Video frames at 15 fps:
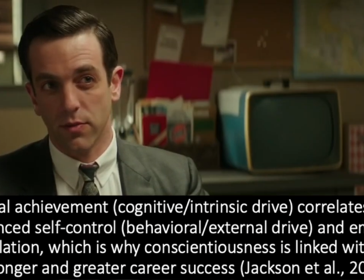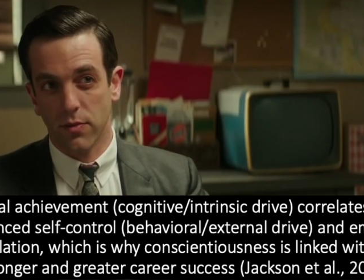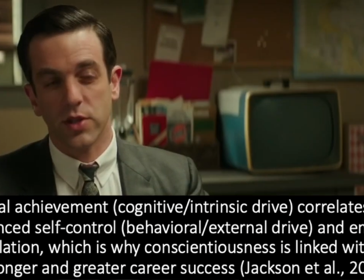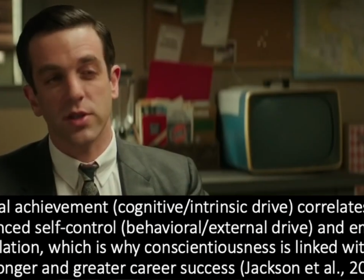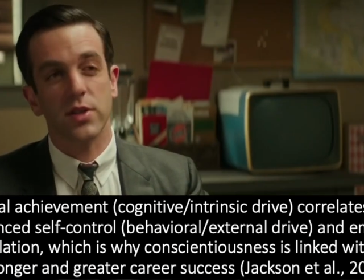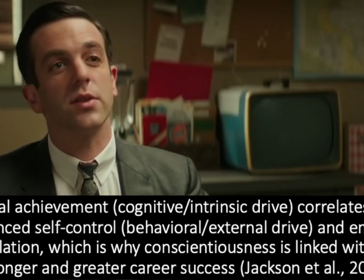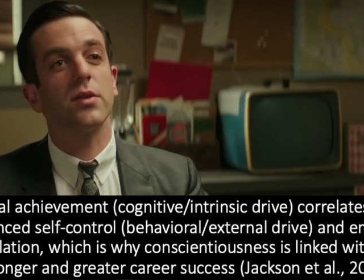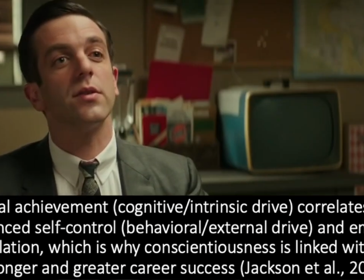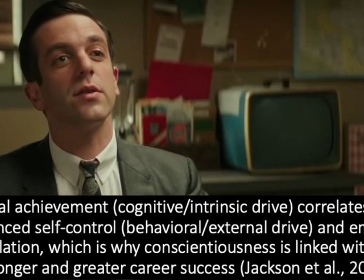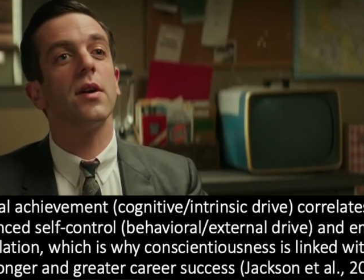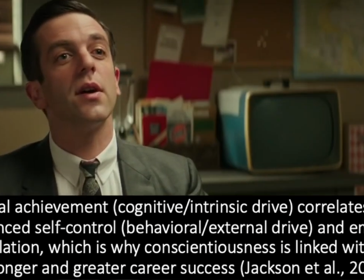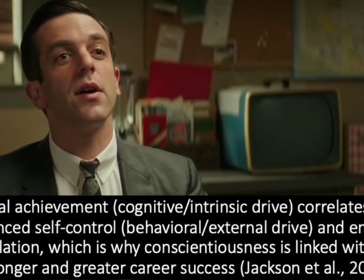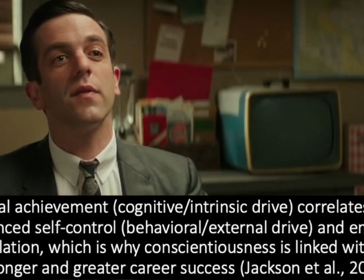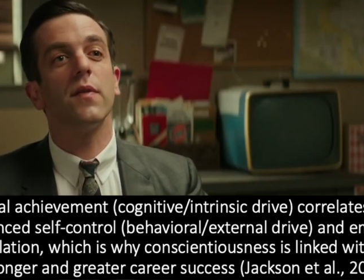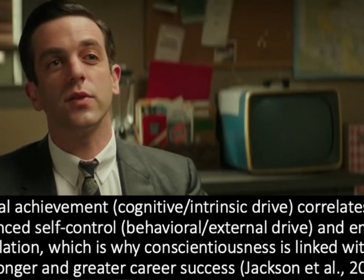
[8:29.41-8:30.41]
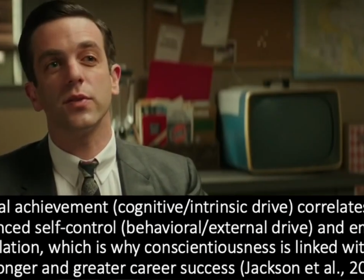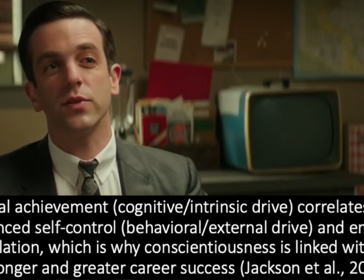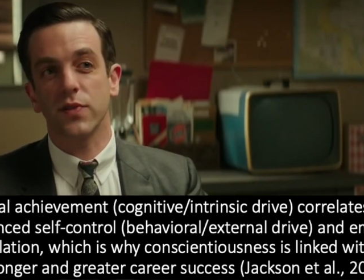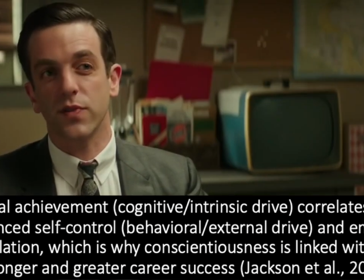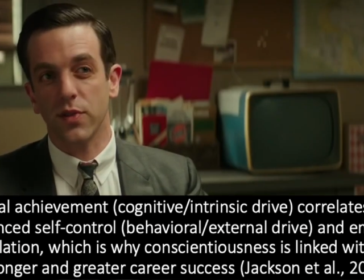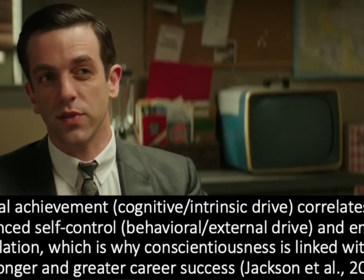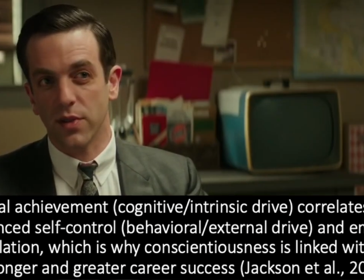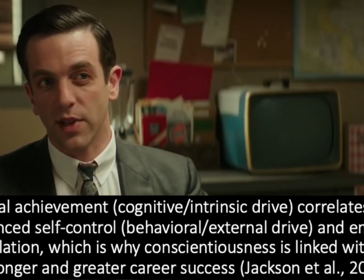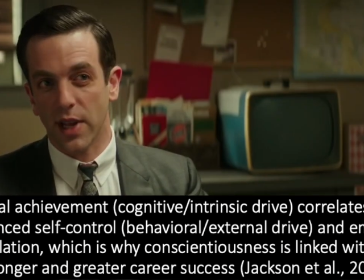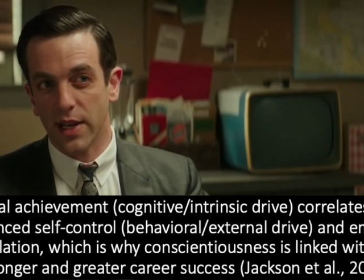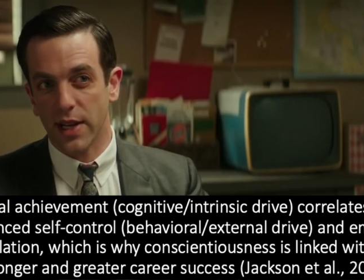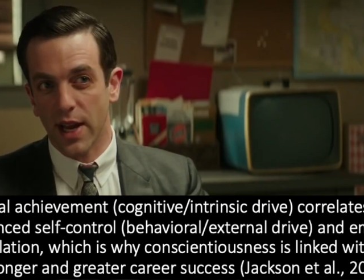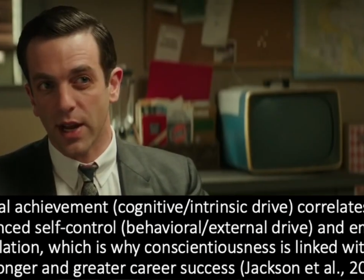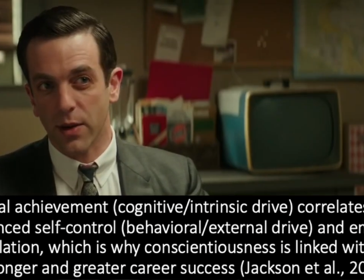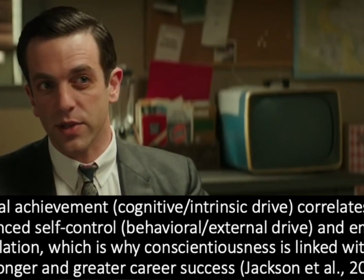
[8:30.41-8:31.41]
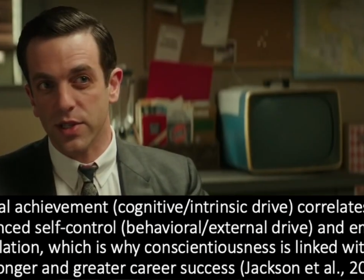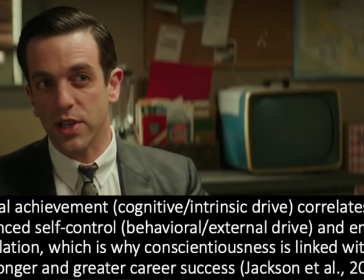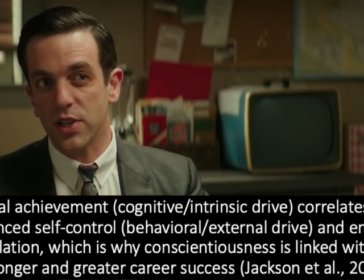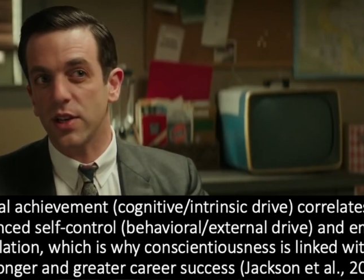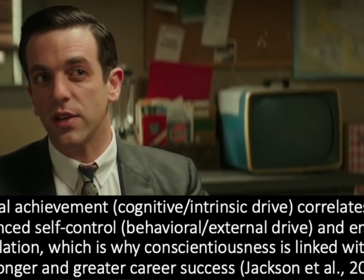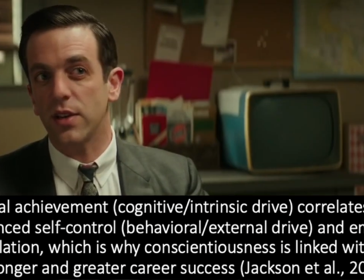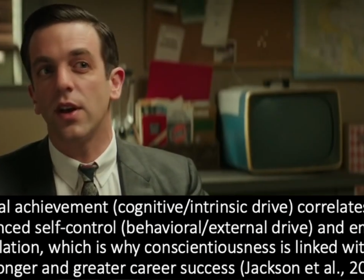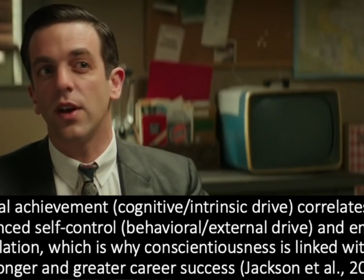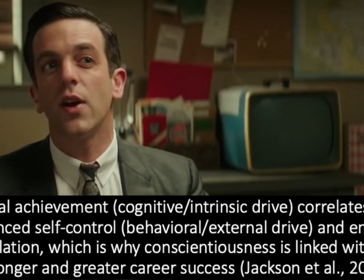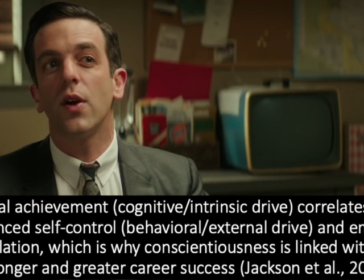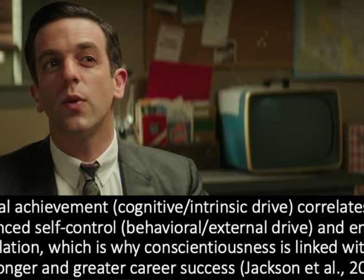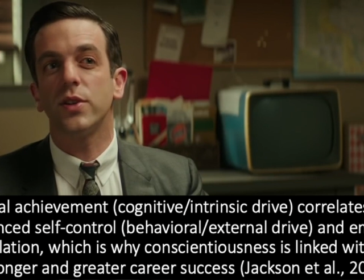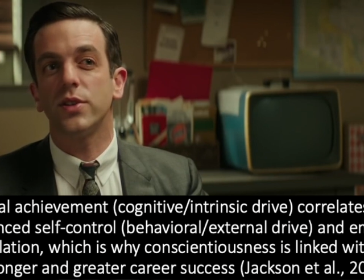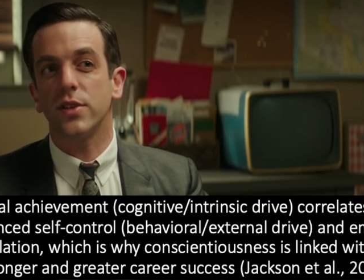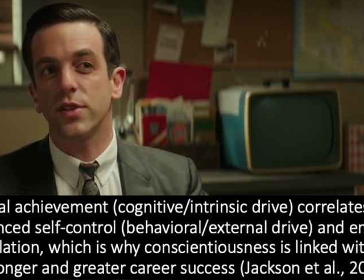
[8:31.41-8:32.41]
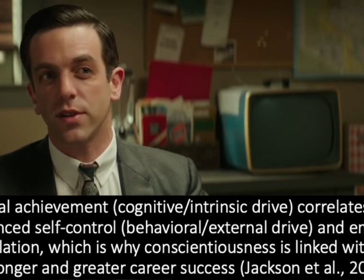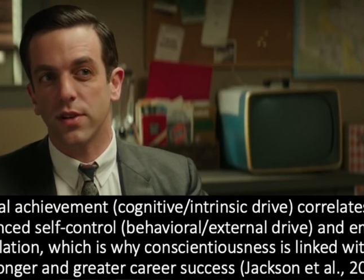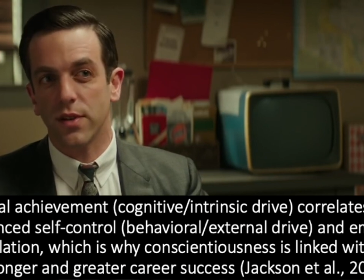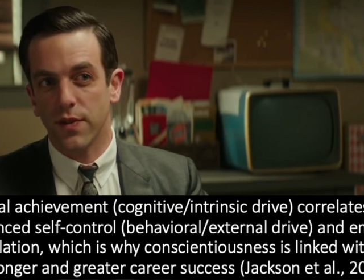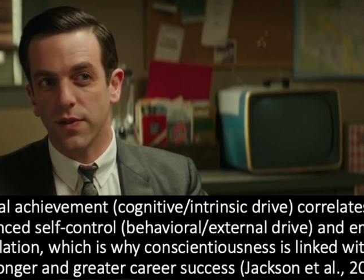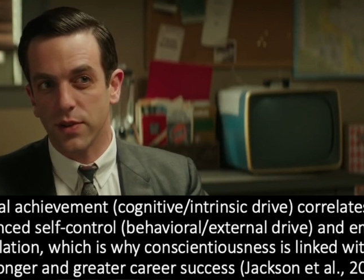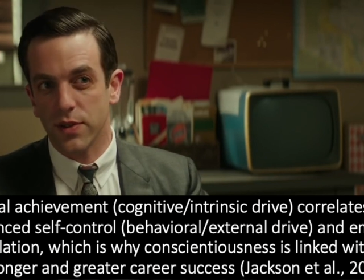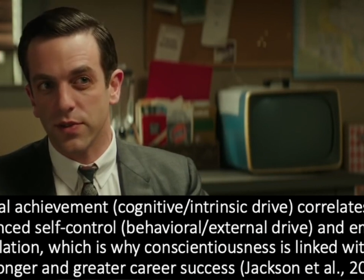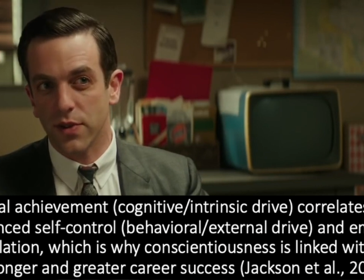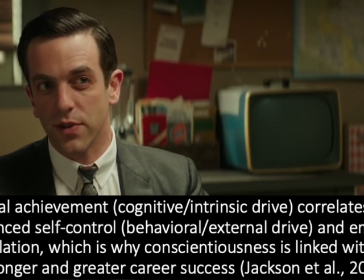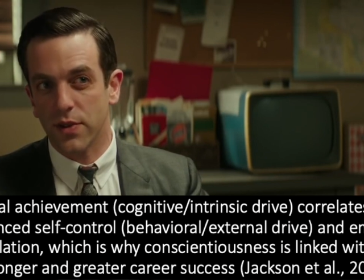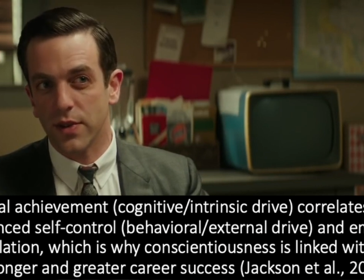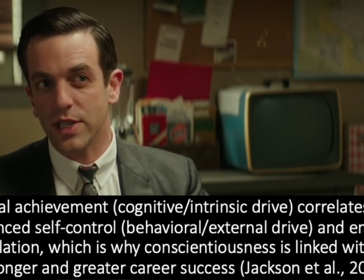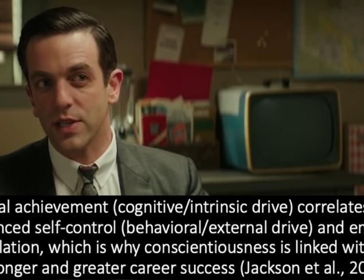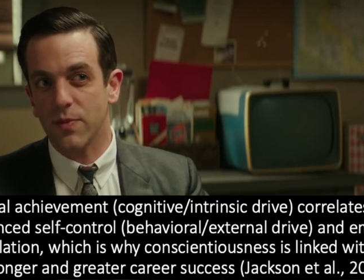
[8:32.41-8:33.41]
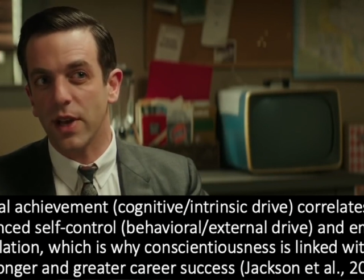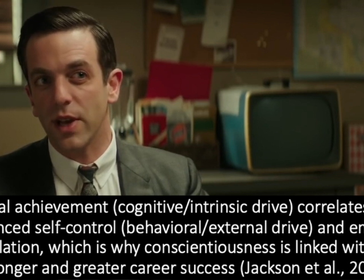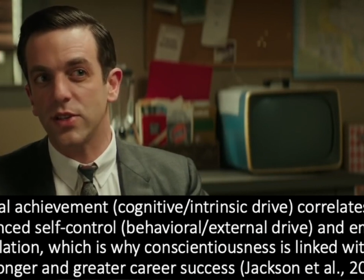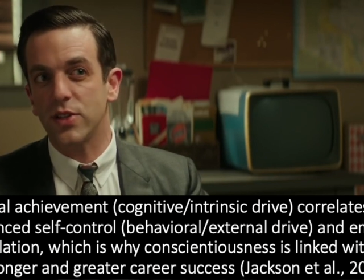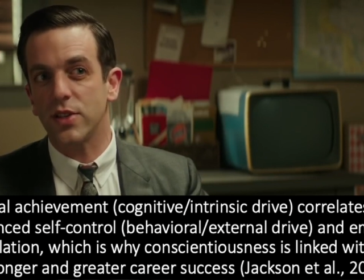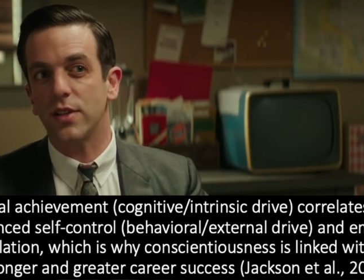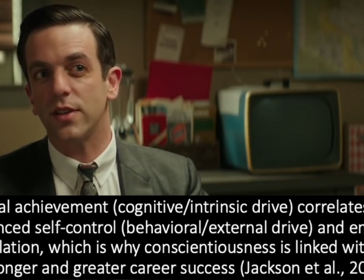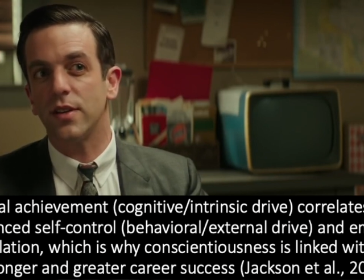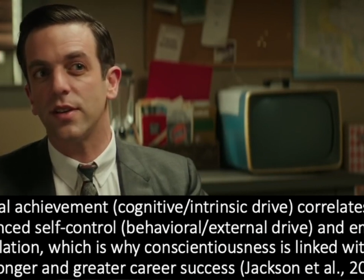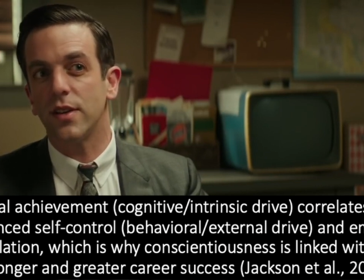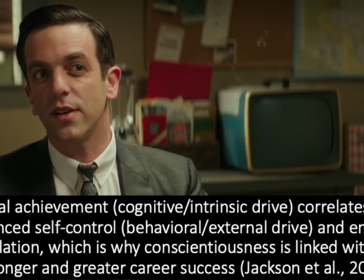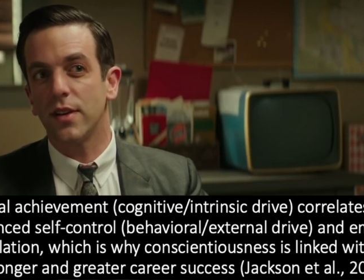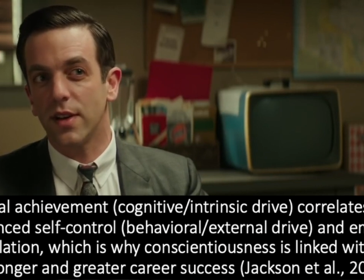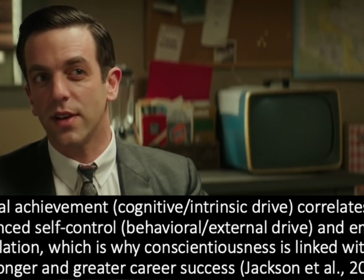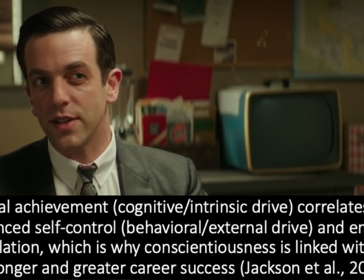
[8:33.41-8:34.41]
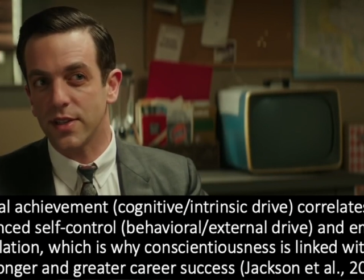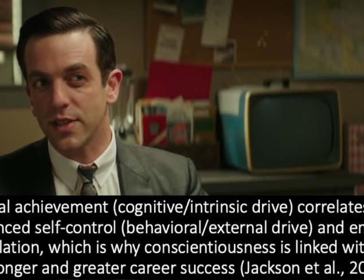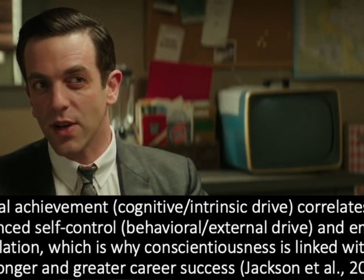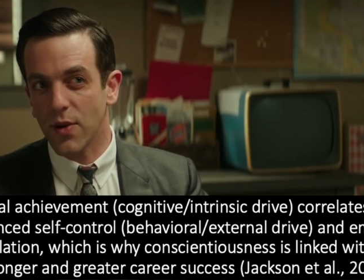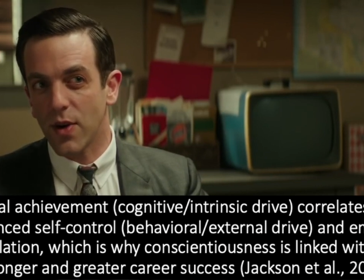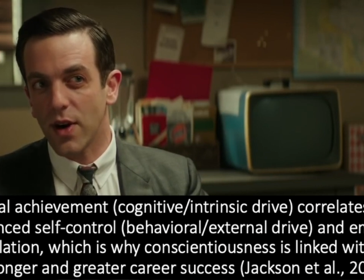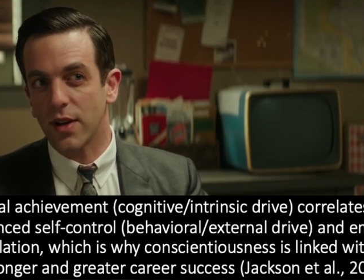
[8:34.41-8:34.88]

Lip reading: which in turn fuels further land acquisition, which in turn fuels further expansion, and so